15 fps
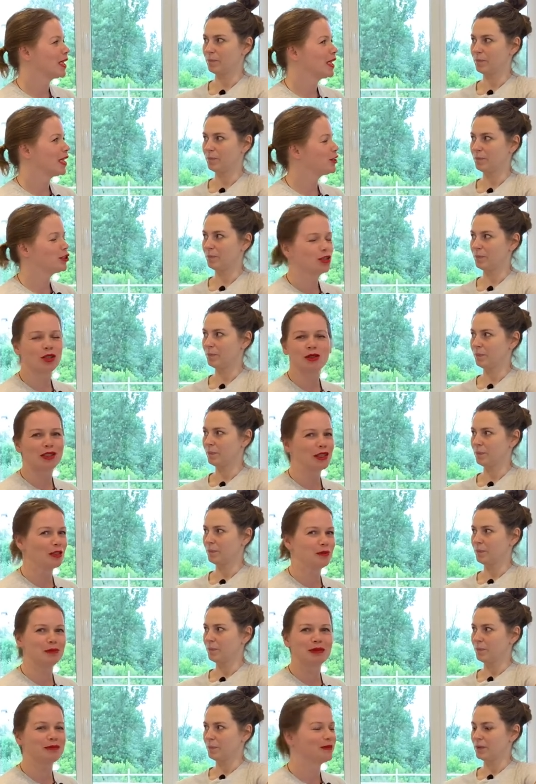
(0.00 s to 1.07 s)
Speaker 1: It's not
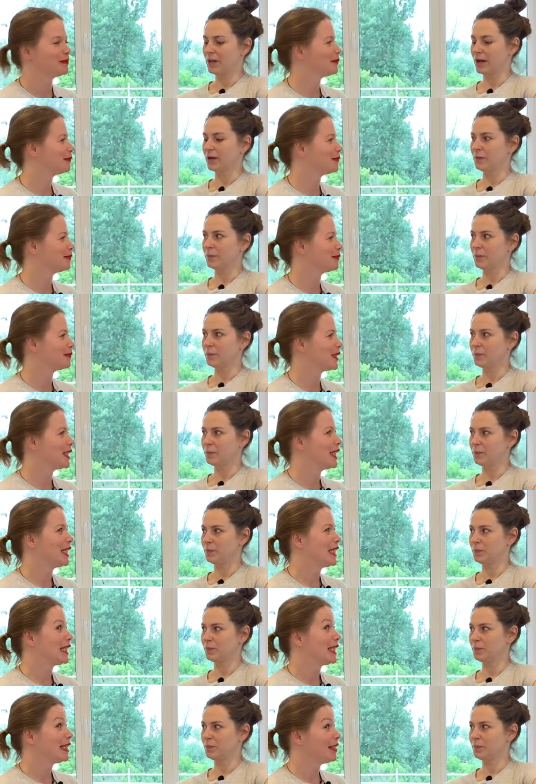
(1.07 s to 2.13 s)
arm. Leg.
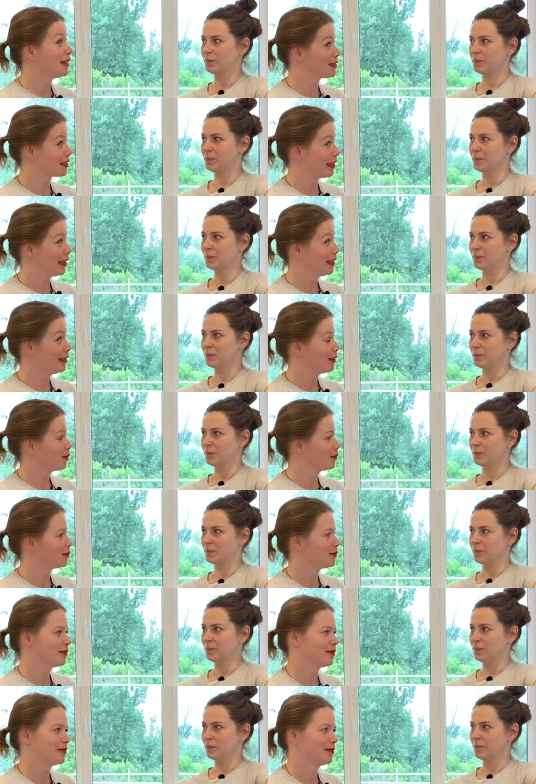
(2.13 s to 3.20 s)
It is leg.
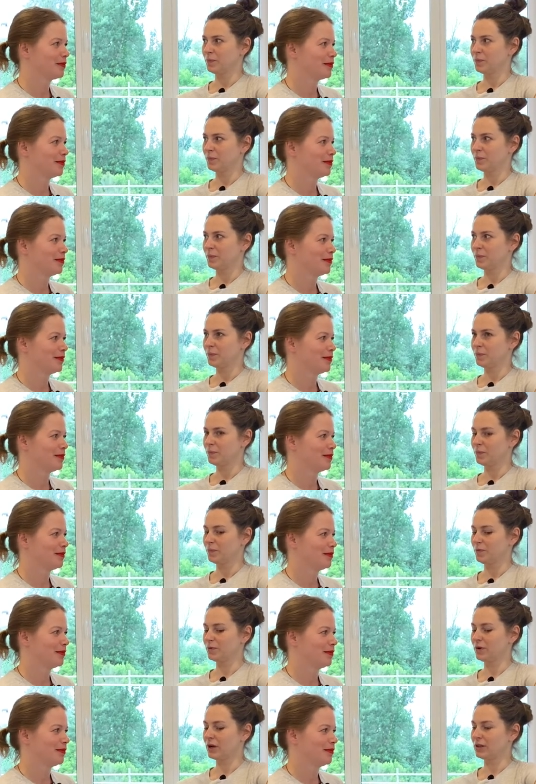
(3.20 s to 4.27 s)

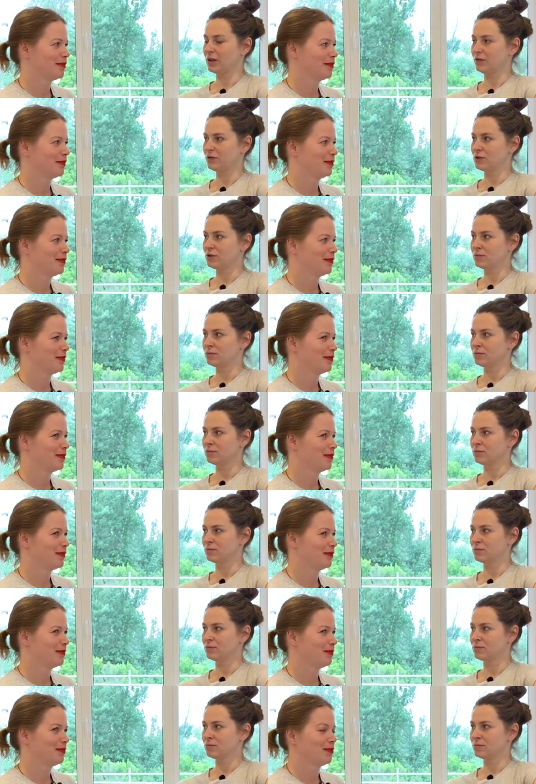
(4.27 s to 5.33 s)
Speaker 2: Right, left.
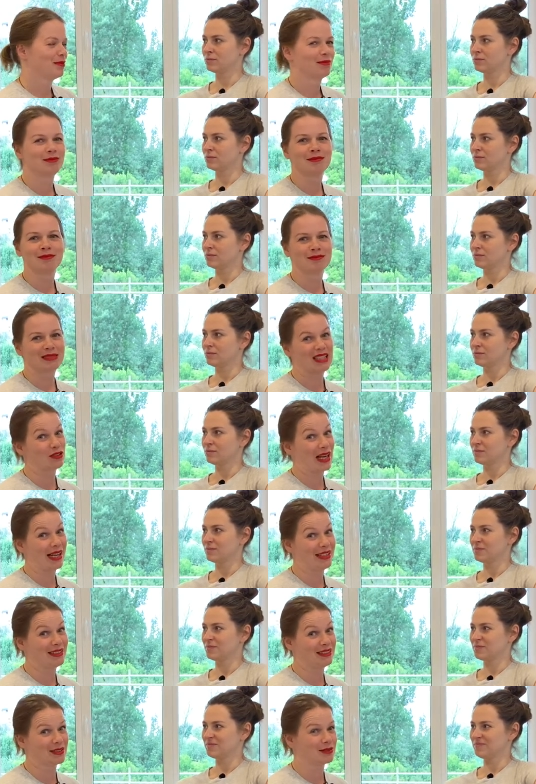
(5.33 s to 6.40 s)

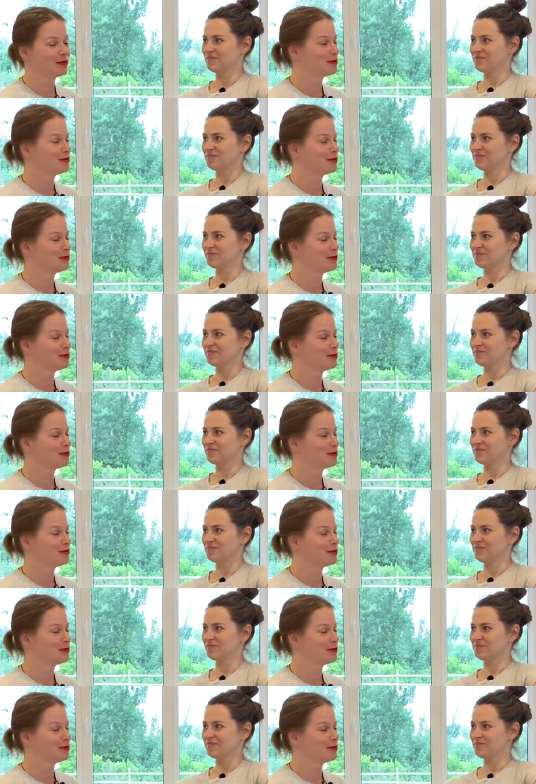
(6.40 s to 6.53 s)
Right.